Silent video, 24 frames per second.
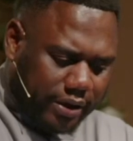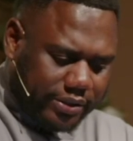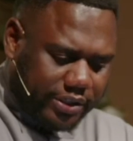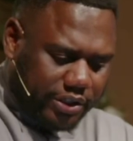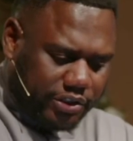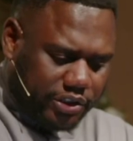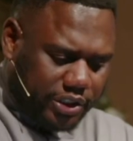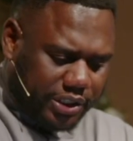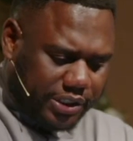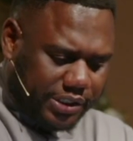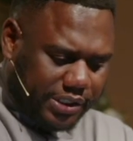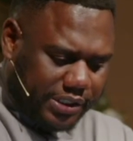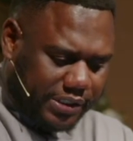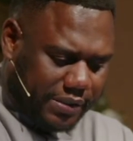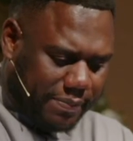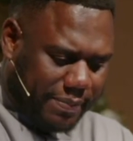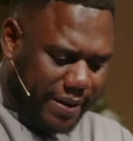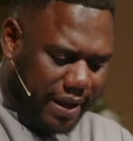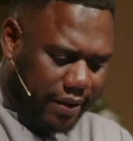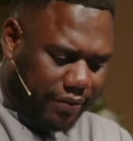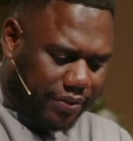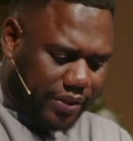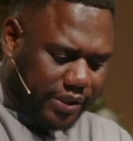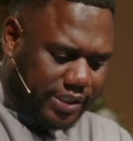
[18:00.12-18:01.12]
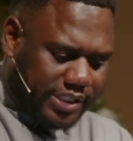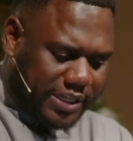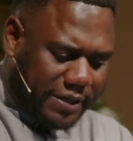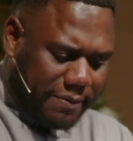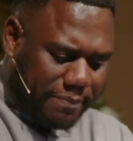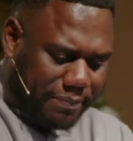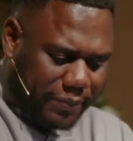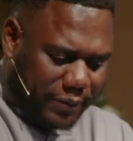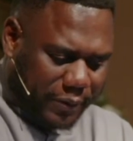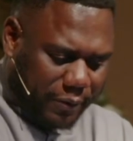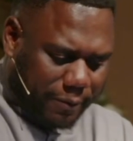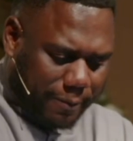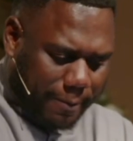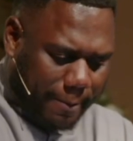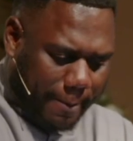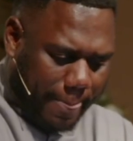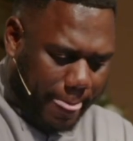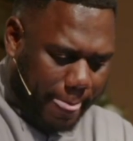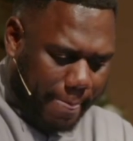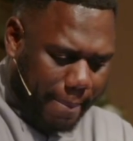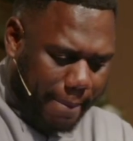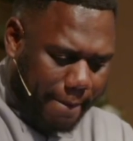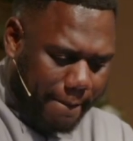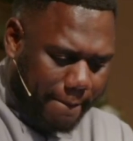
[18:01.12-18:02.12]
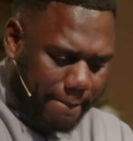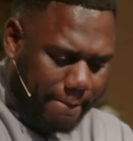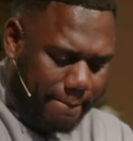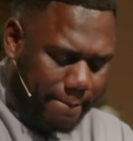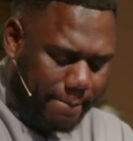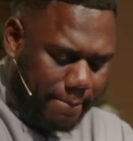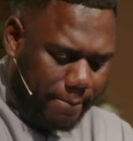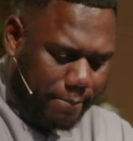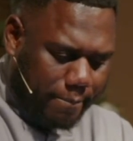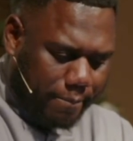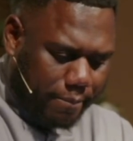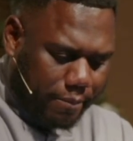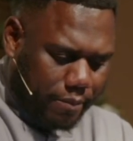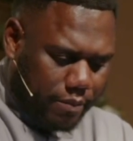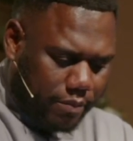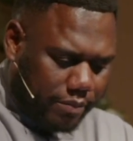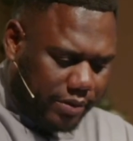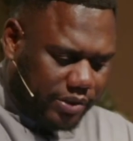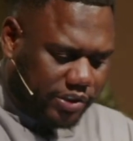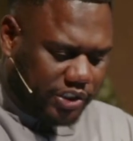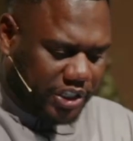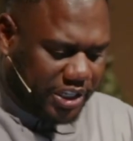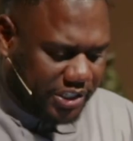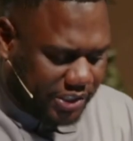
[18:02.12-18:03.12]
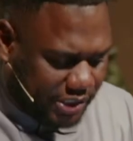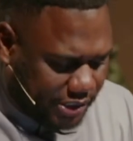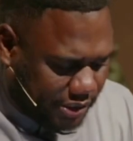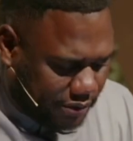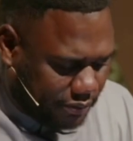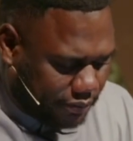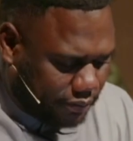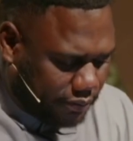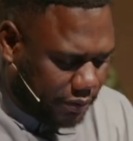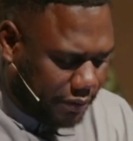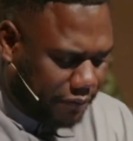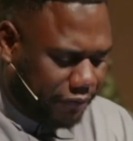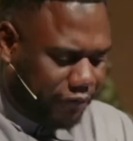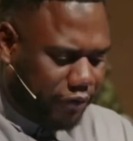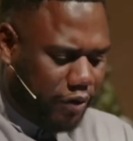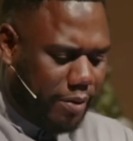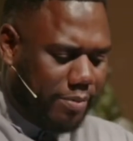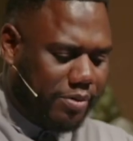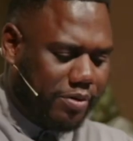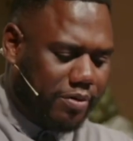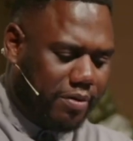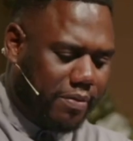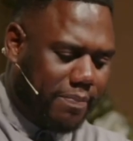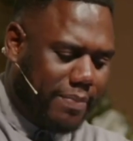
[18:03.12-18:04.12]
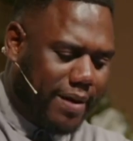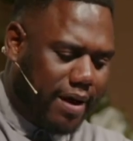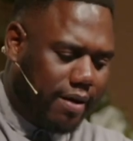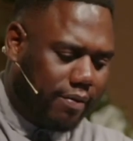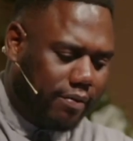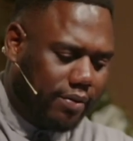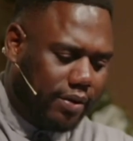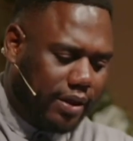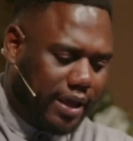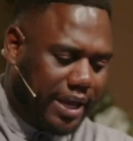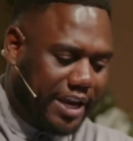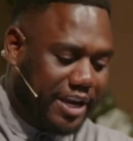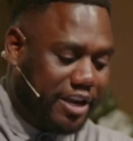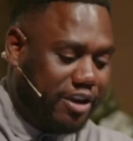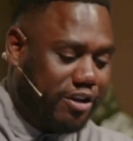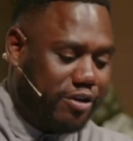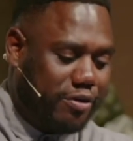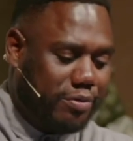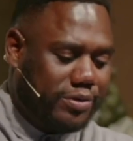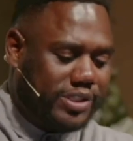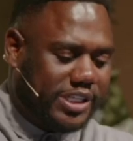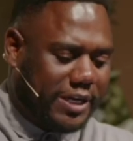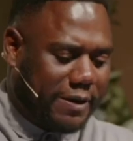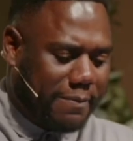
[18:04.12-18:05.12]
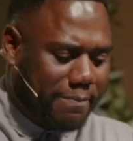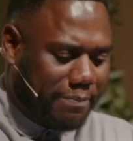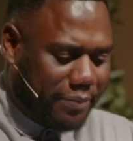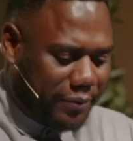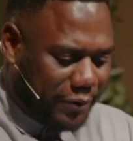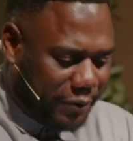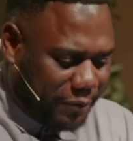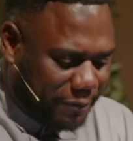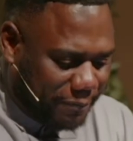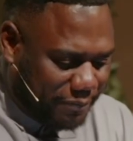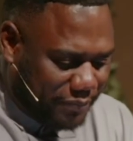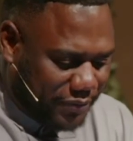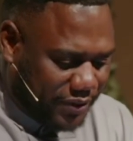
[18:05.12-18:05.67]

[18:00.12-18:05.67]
to Jesus about the temple, but Jesus informed her about a new temple